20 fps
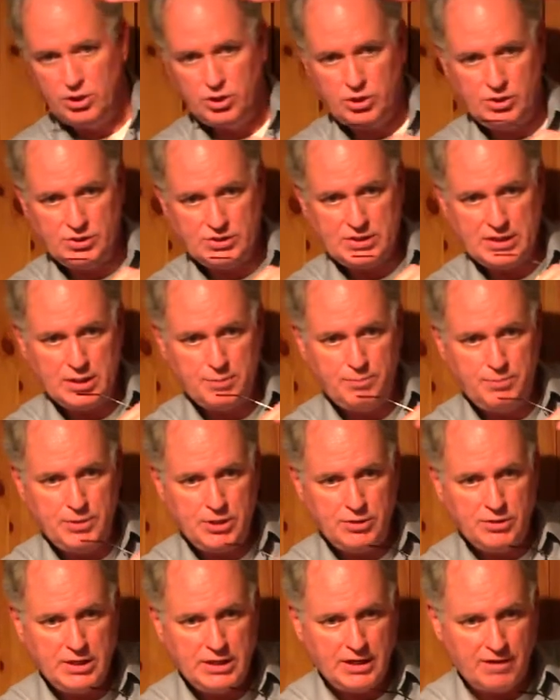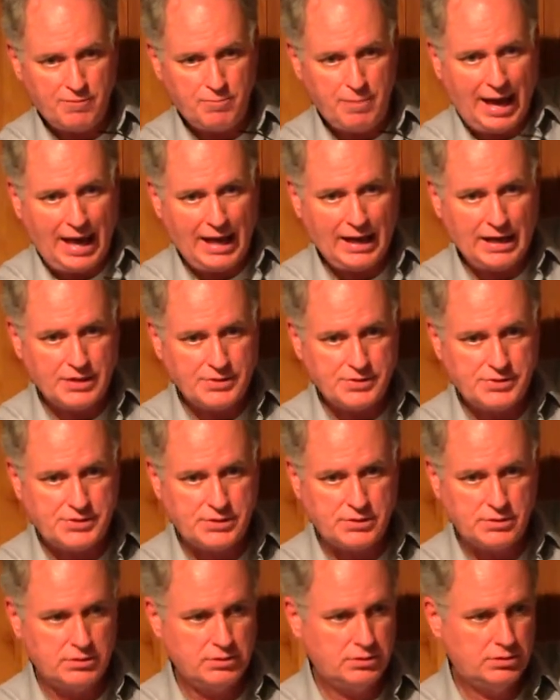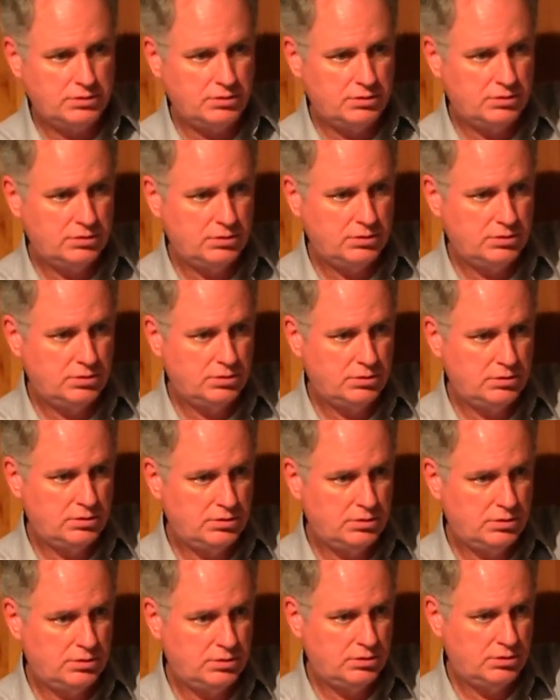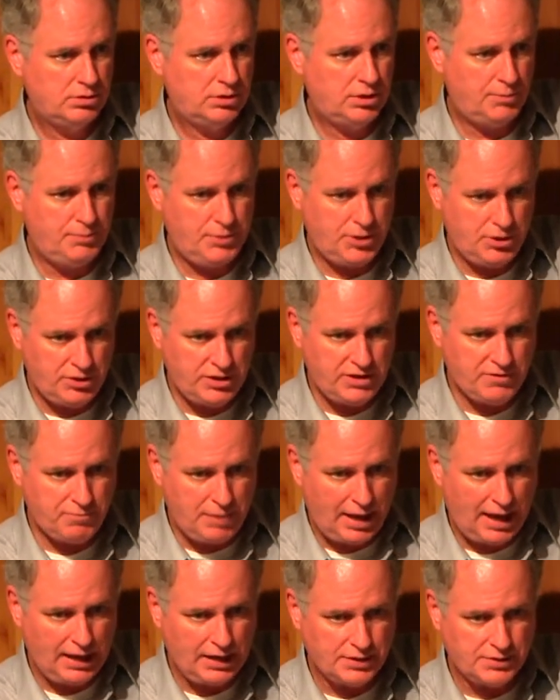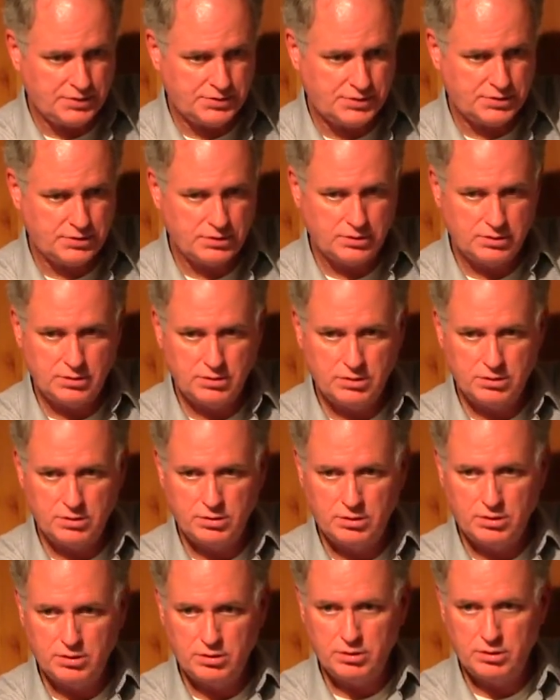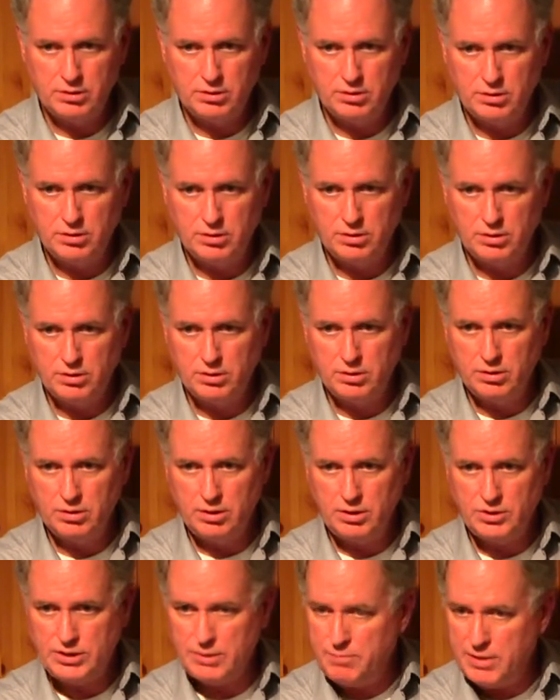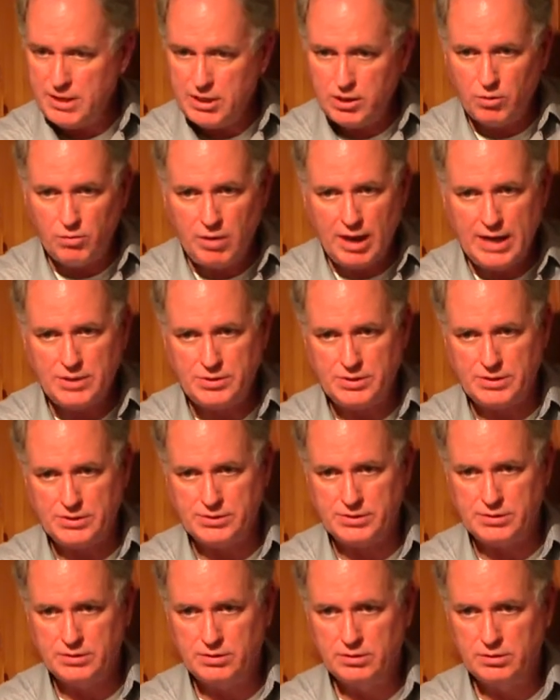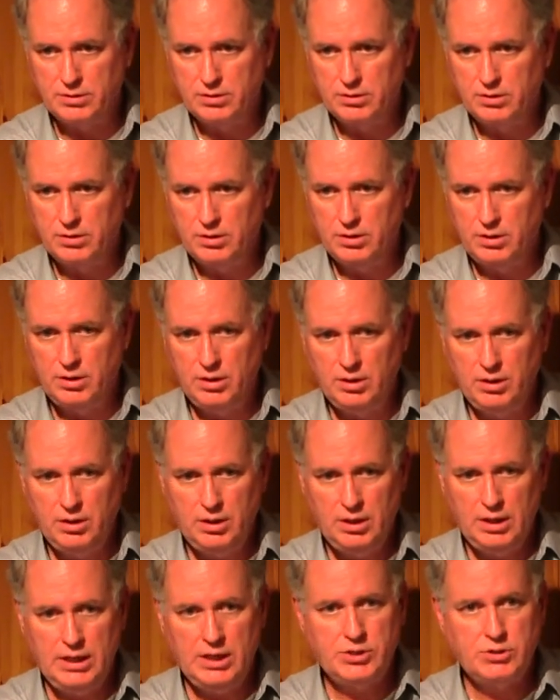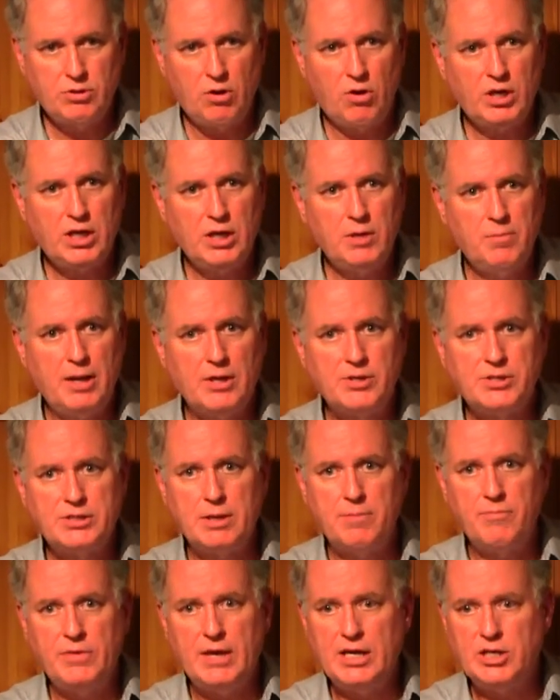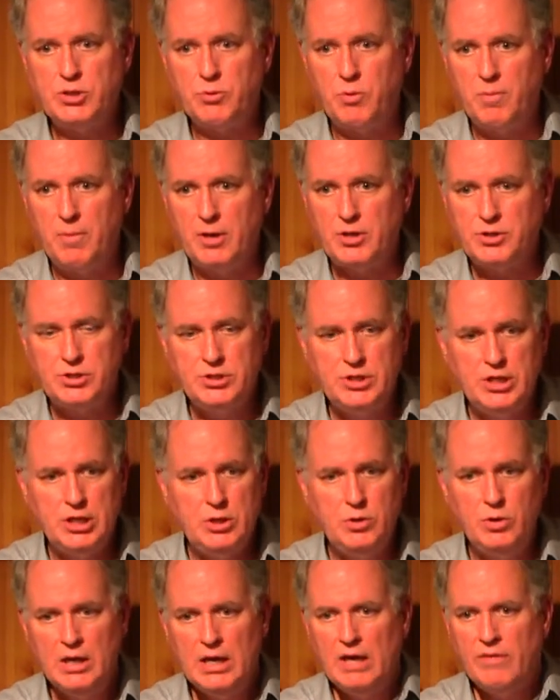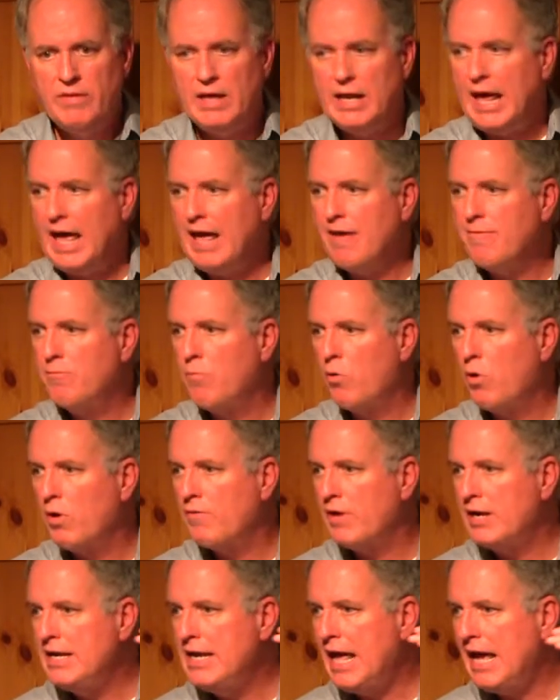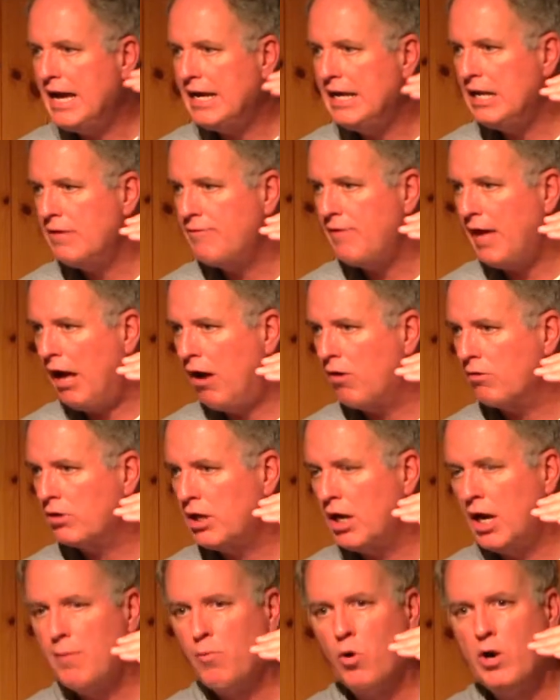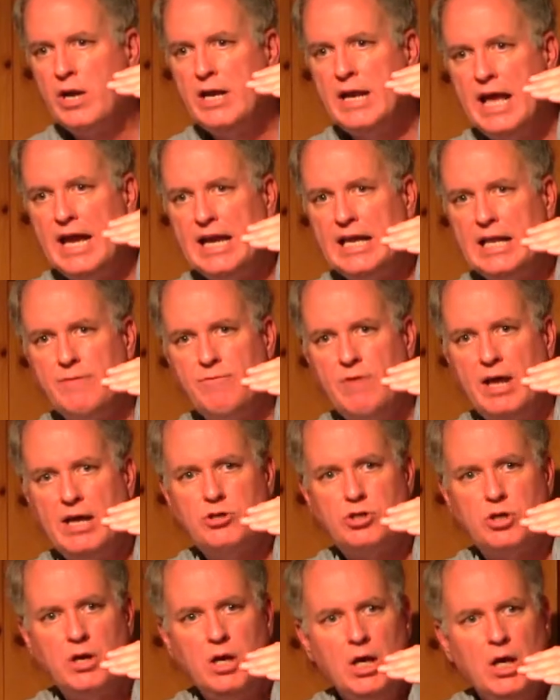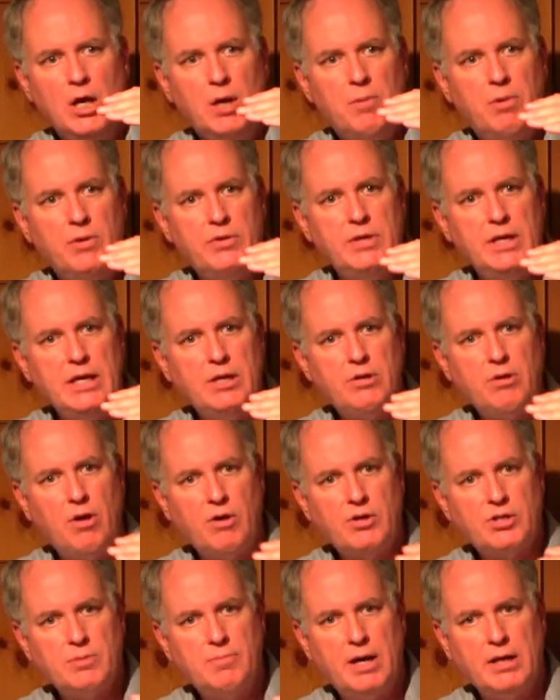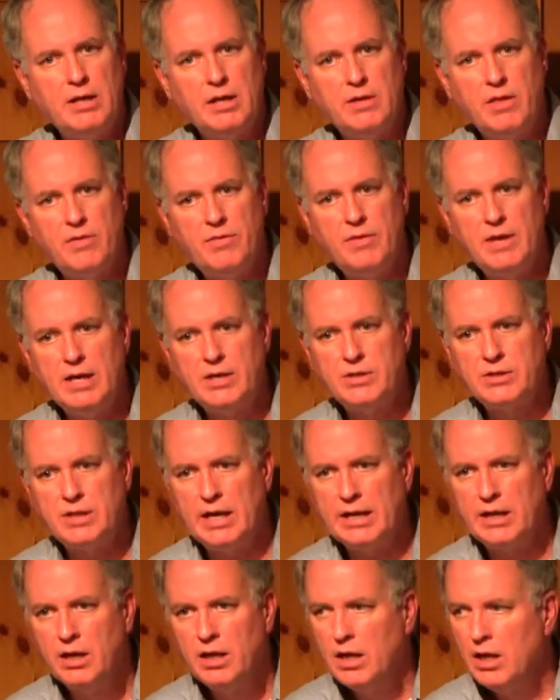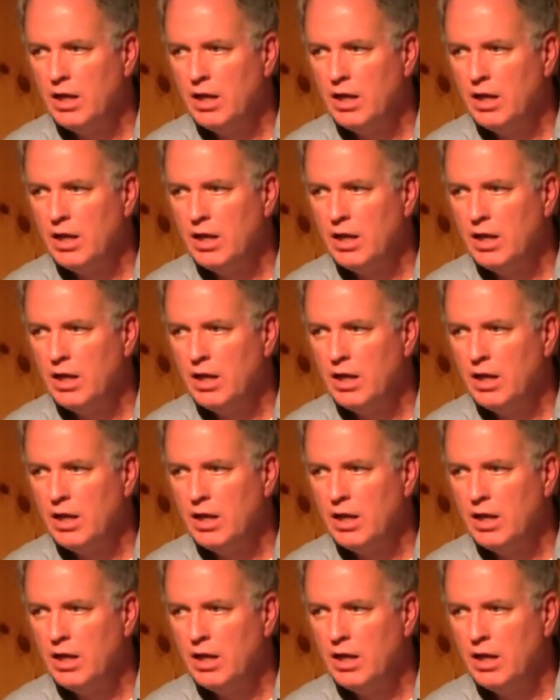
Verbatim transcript: Do you see the beauty of balance? The beauty of balance? He said, Be courageous. And he's talking about some things that we must do that have more of a negative outcome or a negative nature. But then he talks about other things like